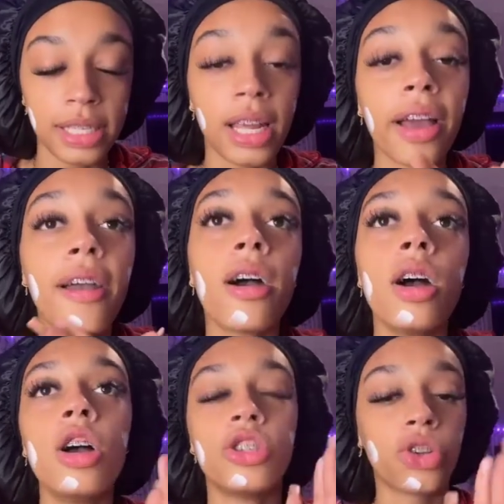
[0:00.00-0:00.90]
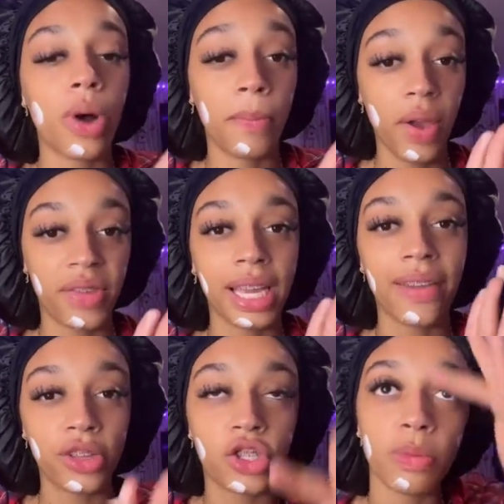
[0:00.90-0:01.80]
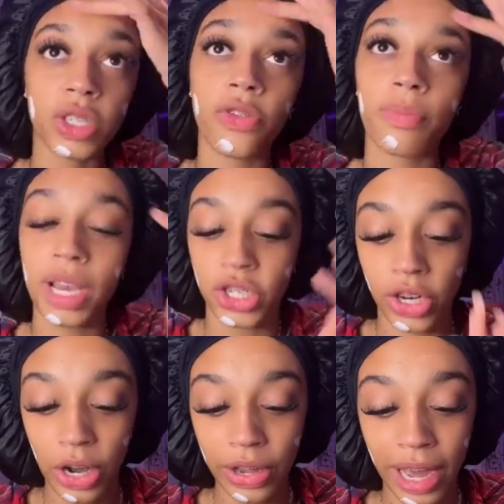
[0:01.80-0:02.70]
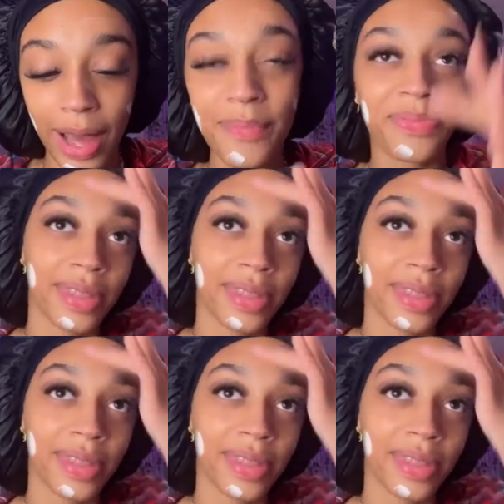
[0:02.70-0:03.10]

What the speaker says: It's like, do you know what? I'm not even giving too much information out yet.